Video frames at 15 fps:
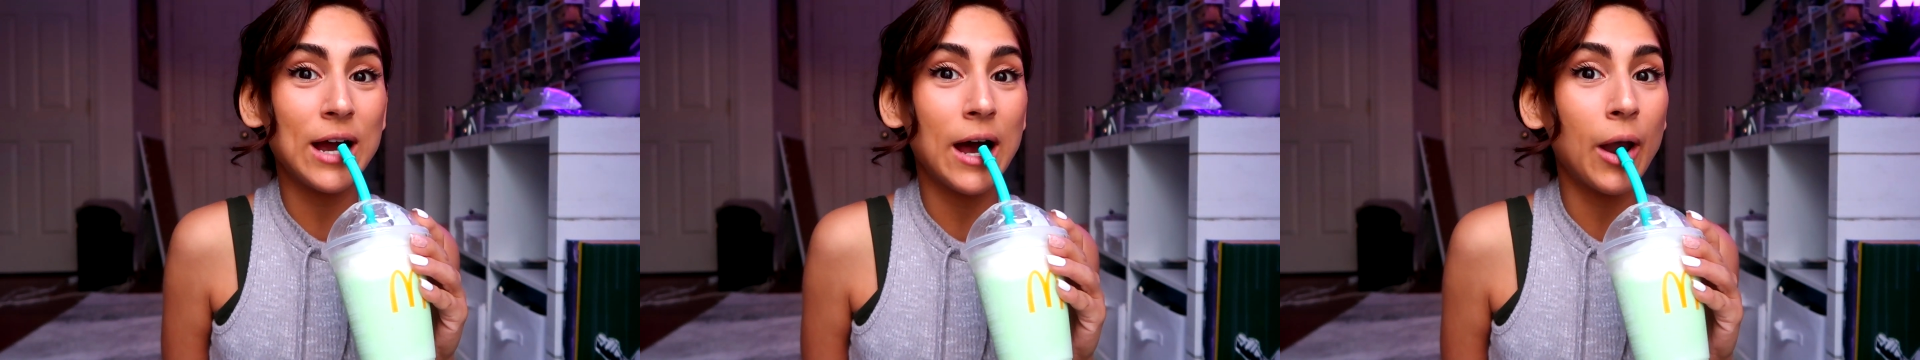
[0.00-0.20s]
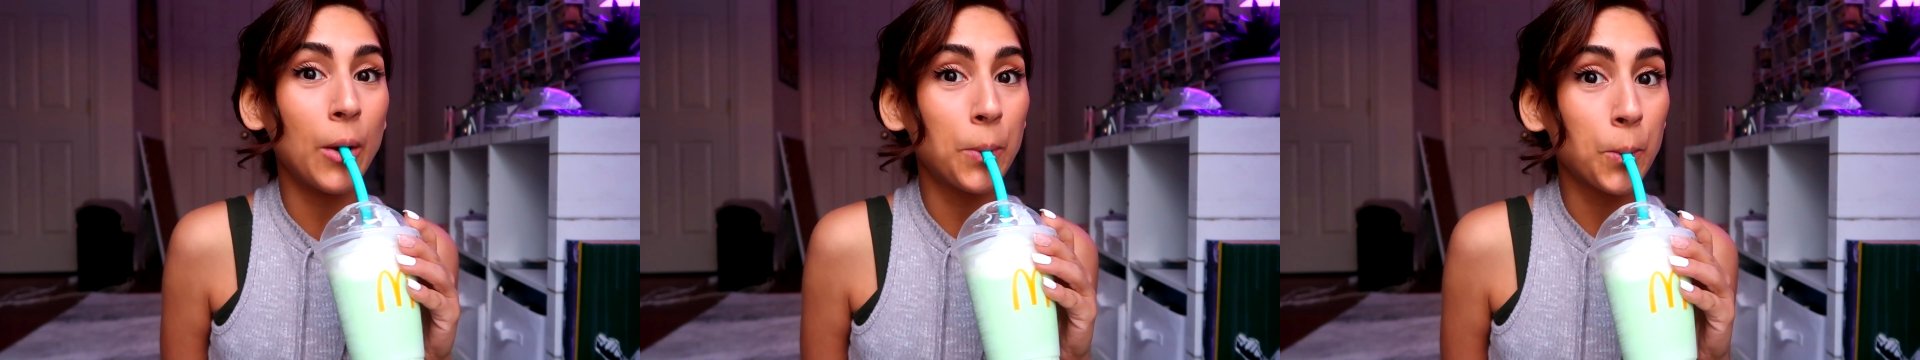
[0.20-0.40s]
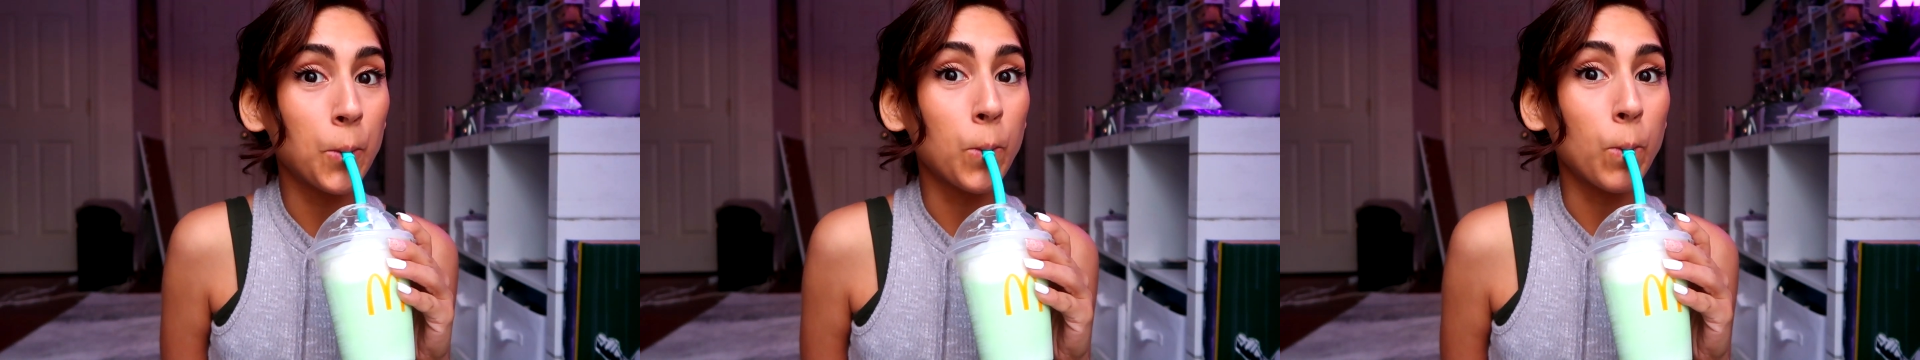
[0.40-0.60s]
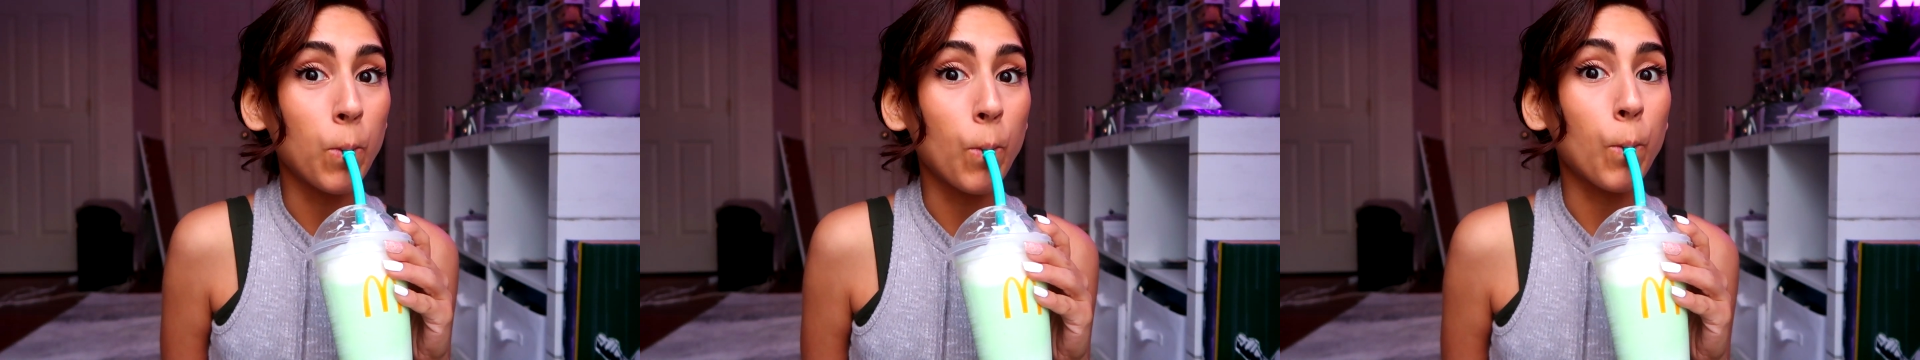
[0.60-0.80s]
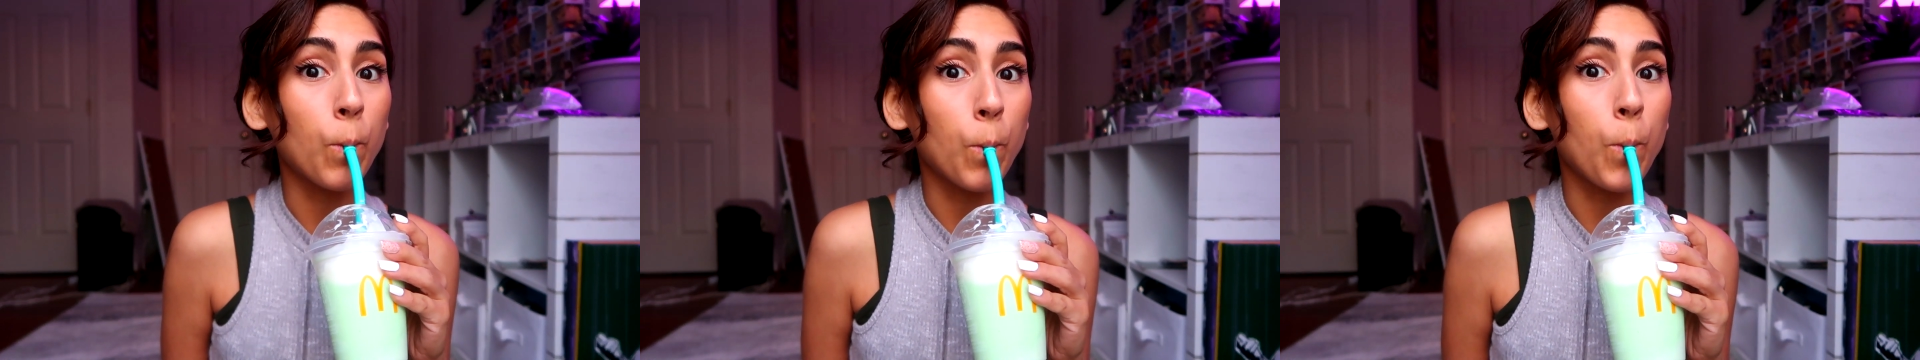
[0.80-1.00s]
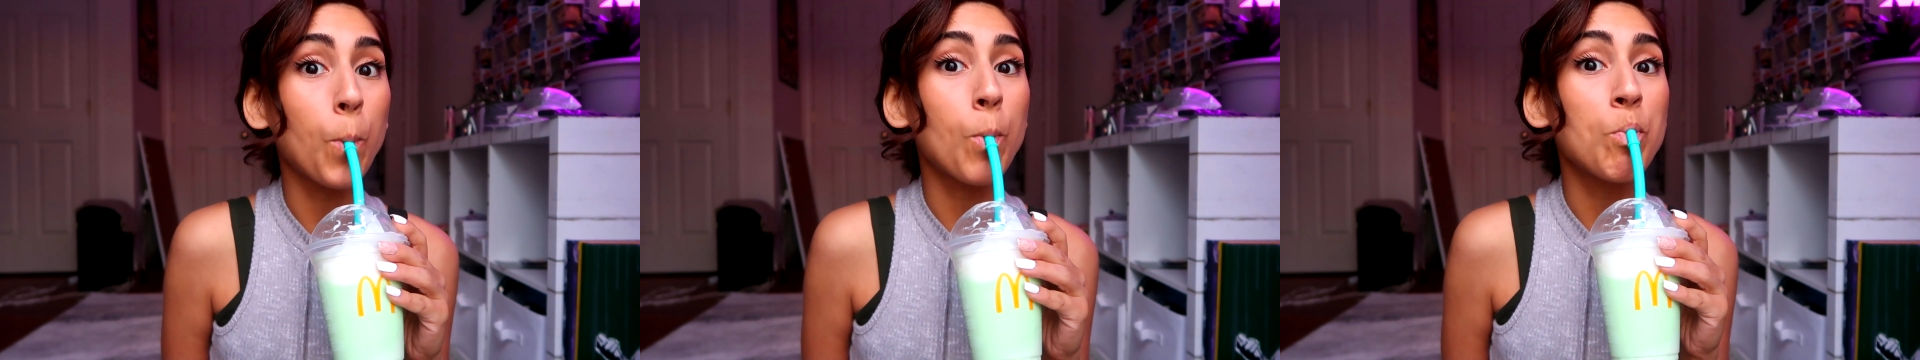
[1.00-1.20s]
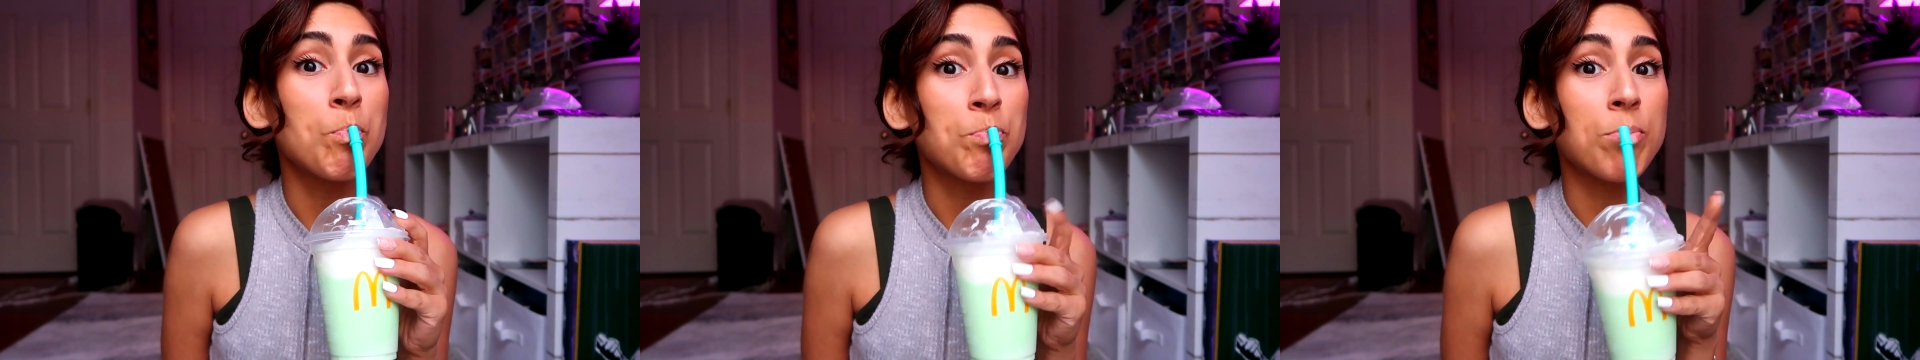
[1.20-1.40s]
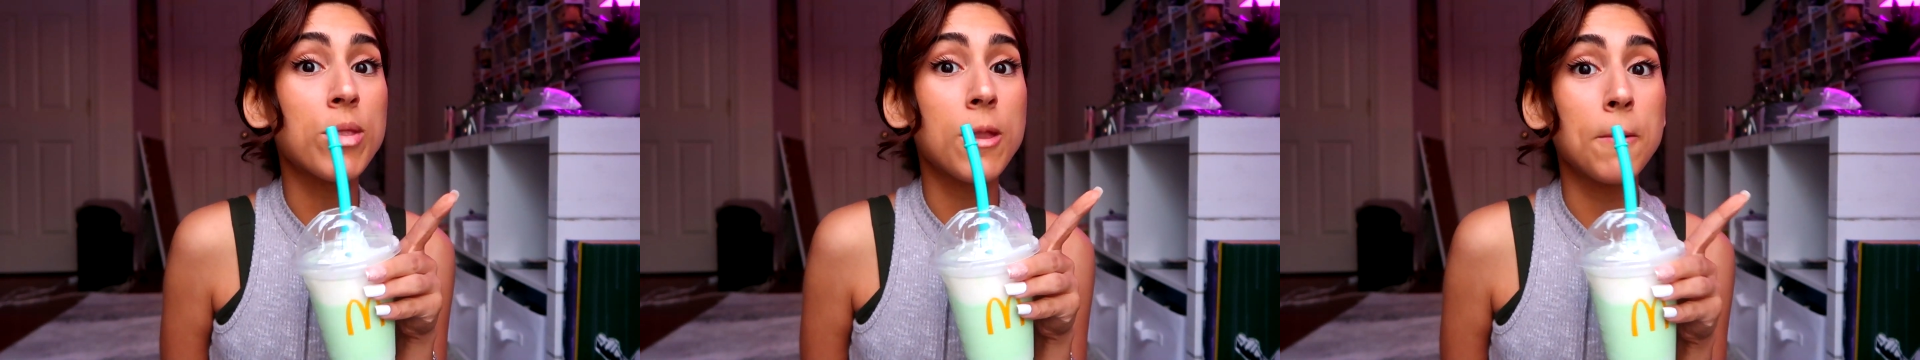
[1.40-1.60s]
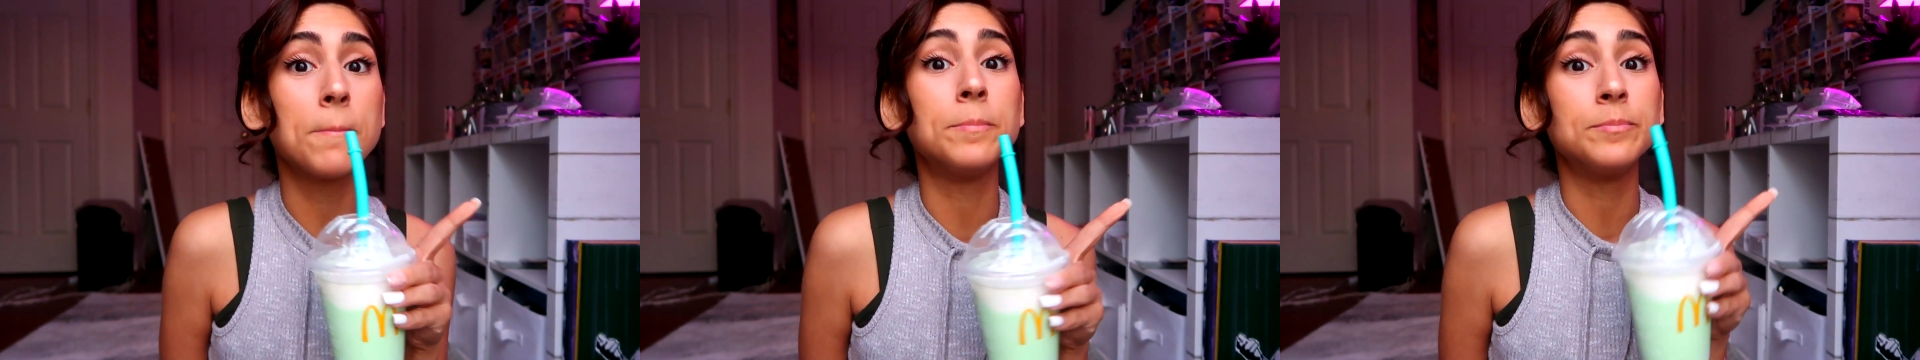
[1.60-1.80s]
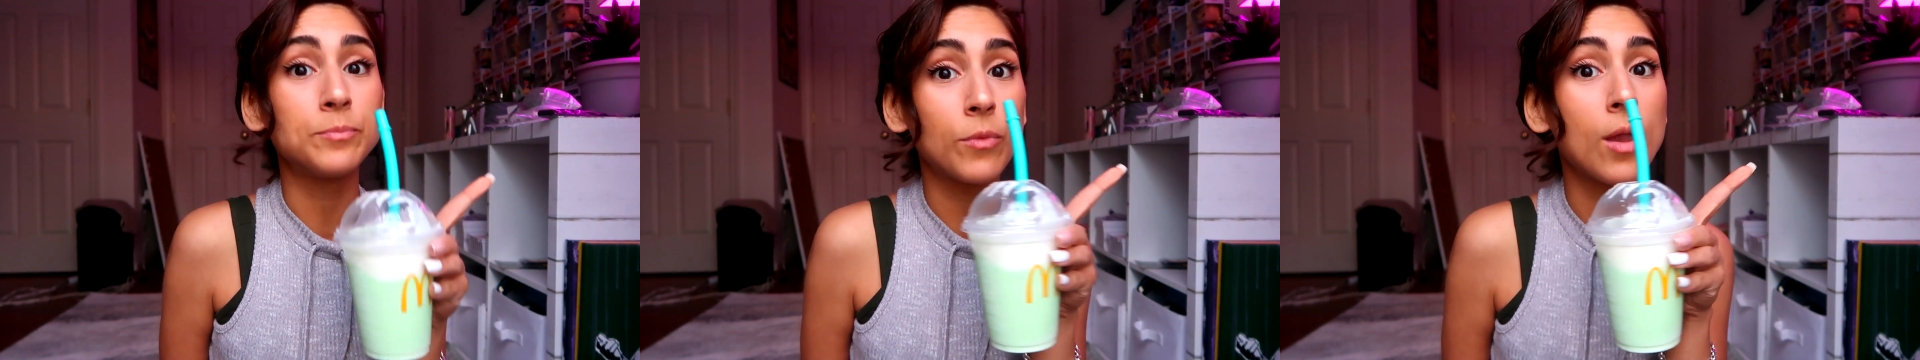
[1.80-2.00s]
had.
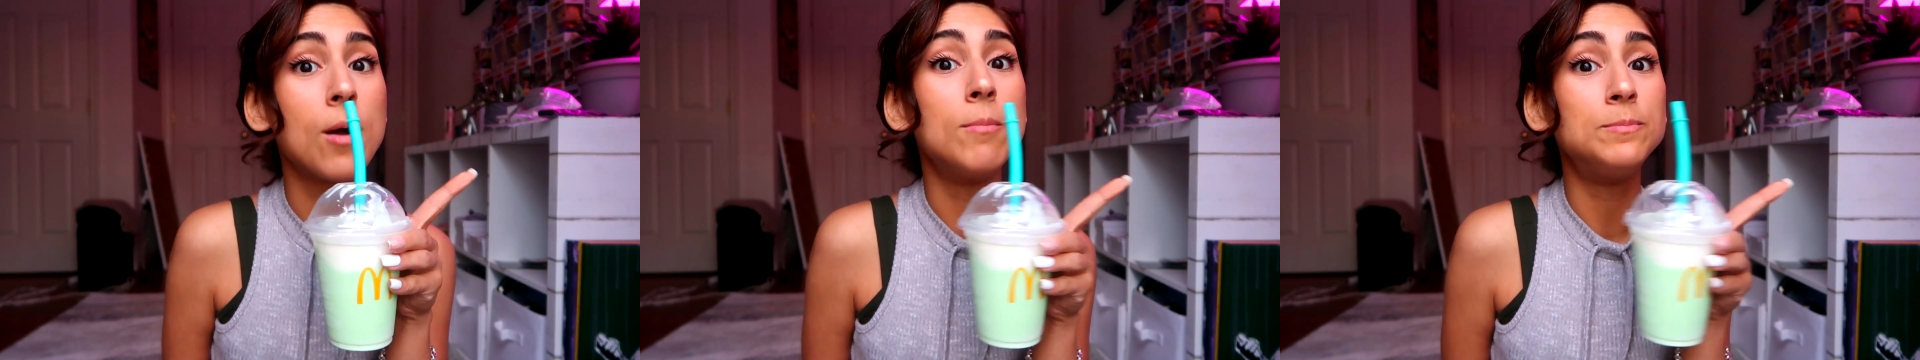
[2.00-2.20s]
Mm-hmm.